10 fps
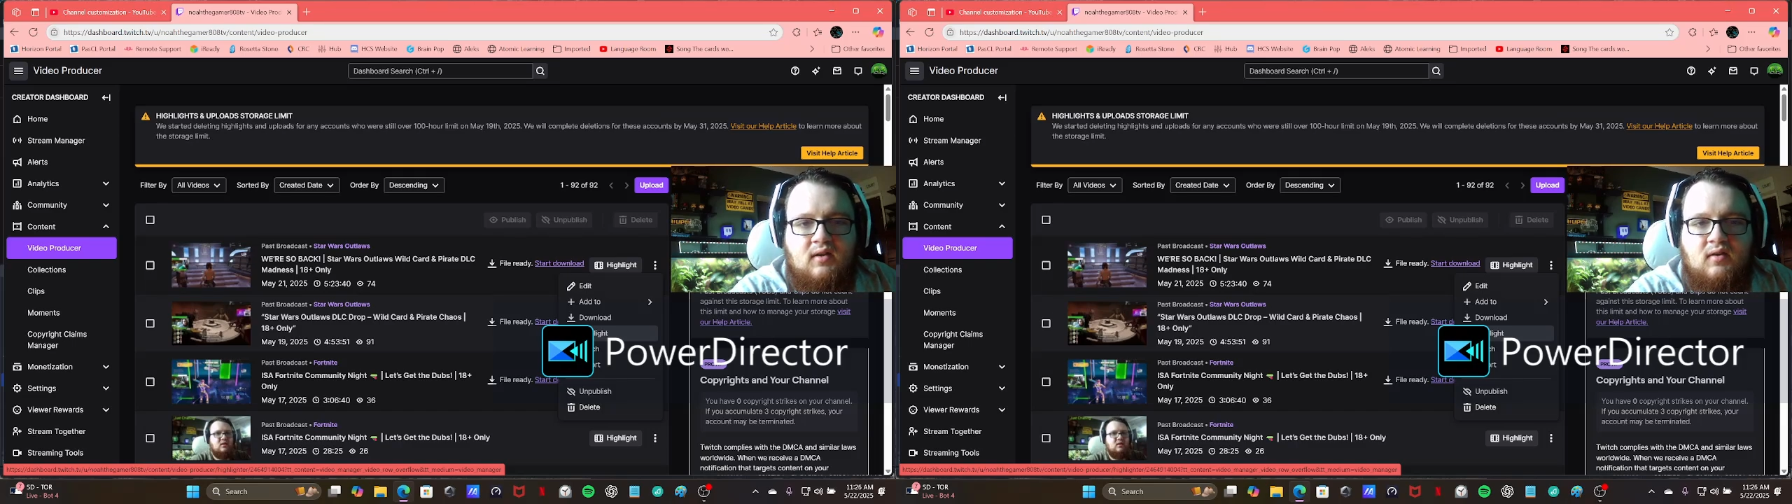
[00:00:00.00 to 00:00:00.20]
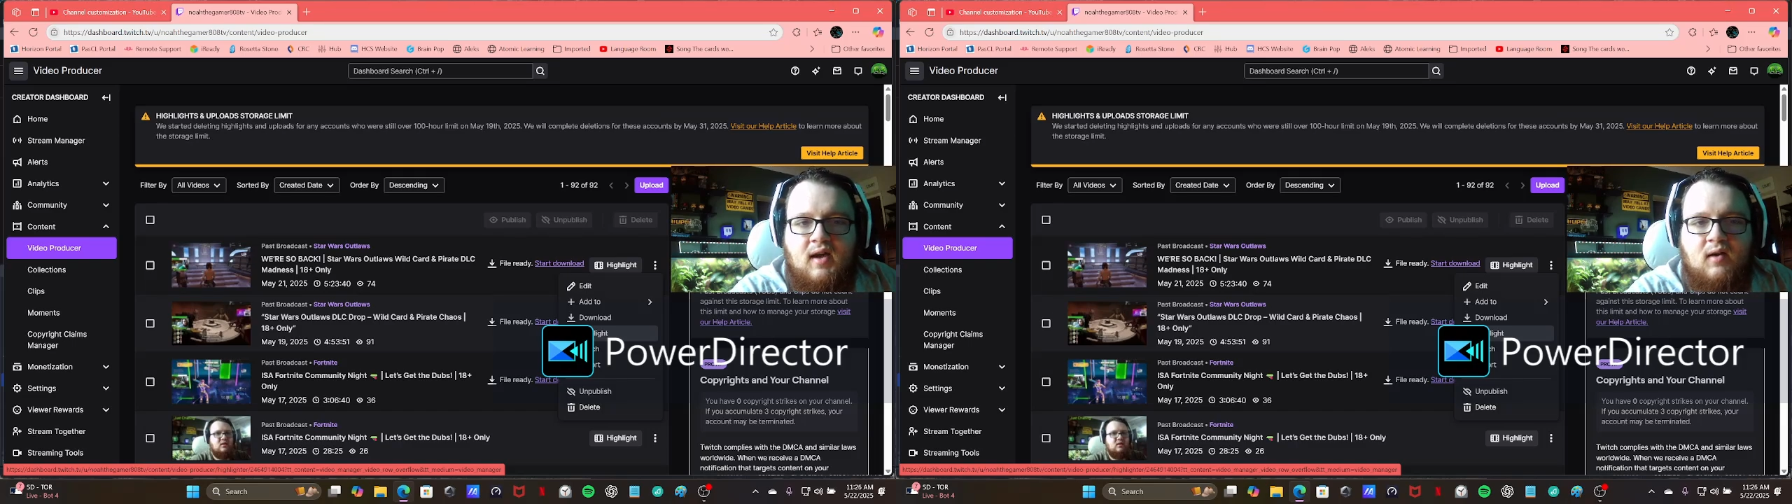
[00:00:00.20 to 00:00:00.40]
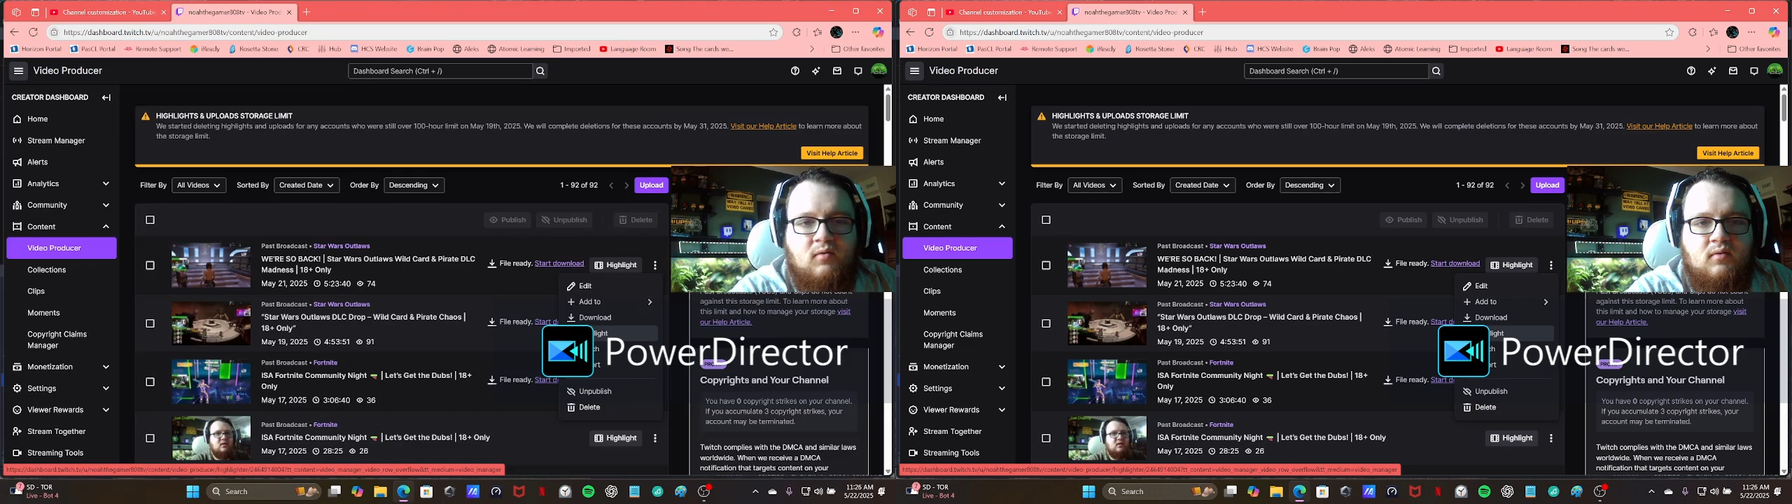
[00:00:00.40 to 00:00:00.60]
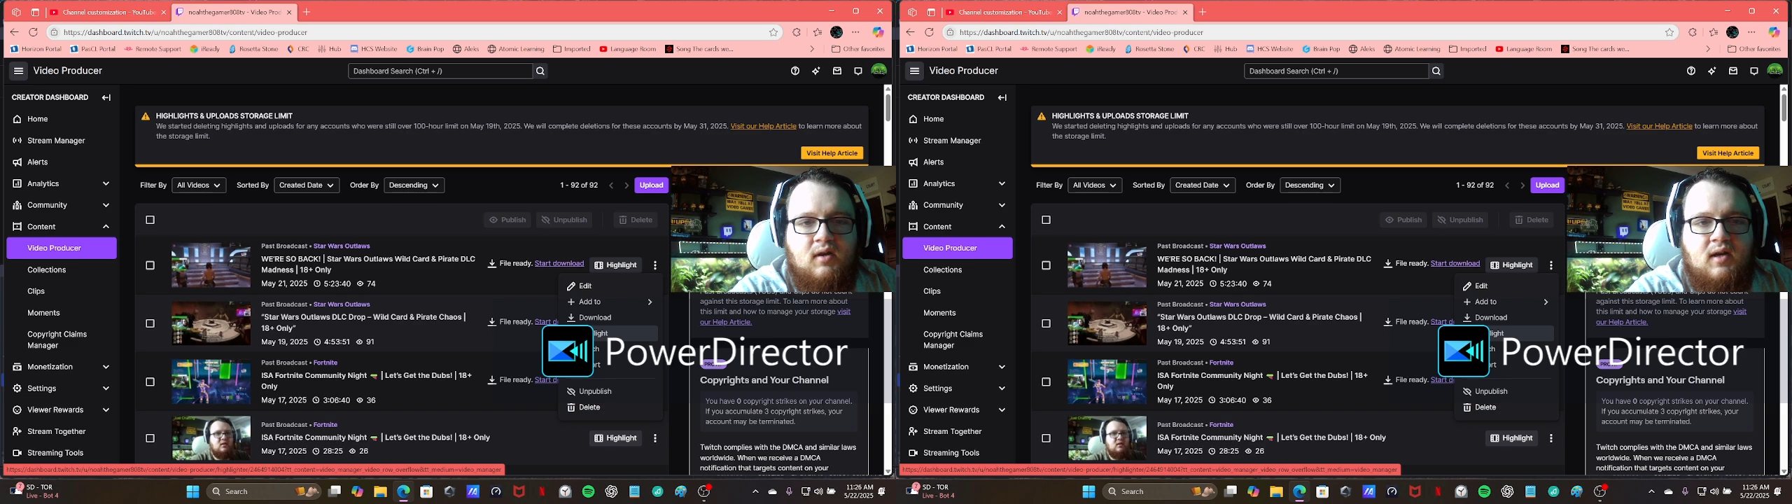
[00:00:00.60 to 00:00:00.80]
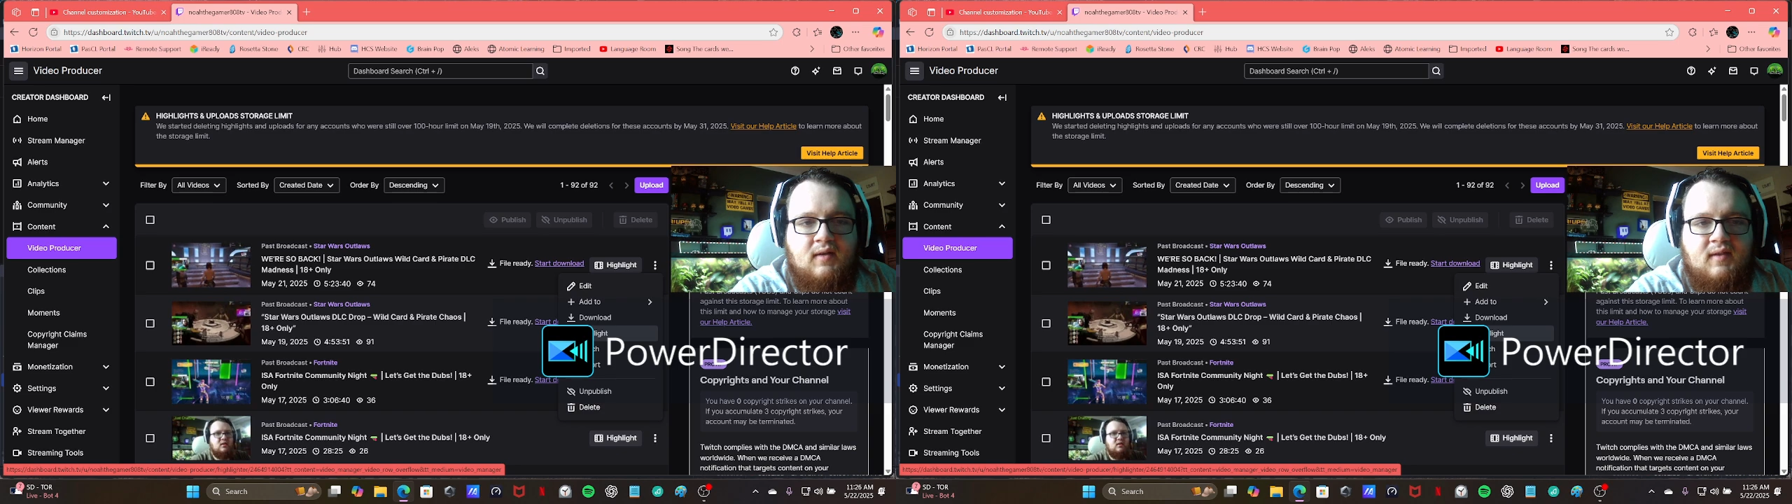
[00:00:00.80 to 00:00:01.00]

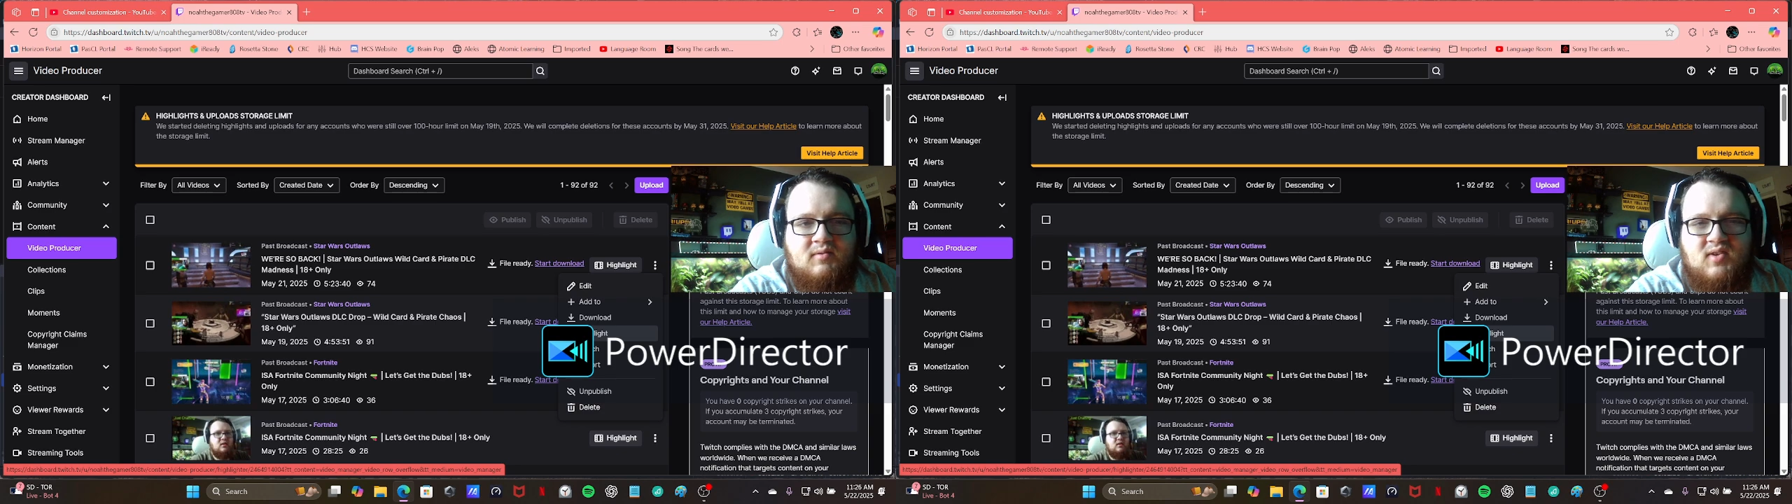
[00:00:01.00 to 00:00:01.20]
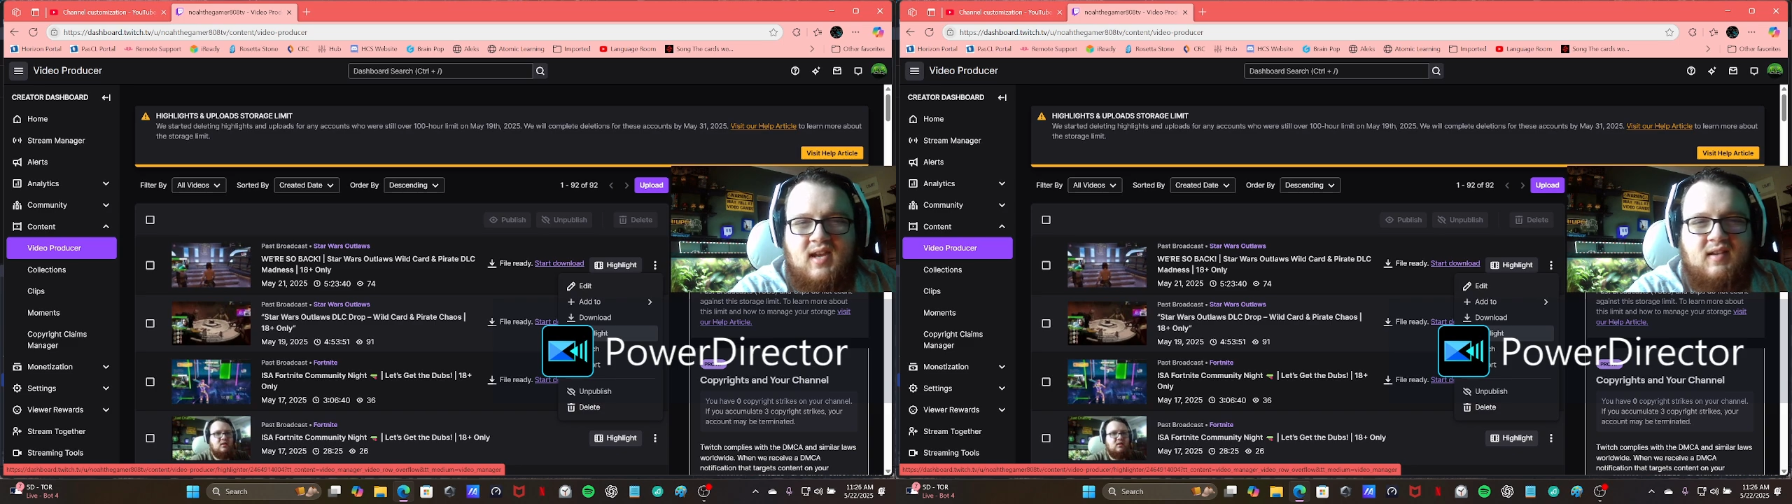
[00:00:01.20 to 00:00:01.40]
that was kind